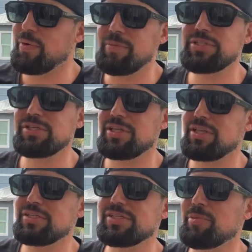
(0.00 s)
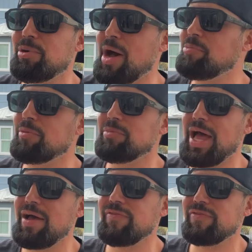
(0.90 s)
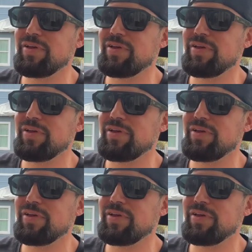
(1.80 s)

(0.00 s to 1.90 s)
I'm just, this is a pop-up live.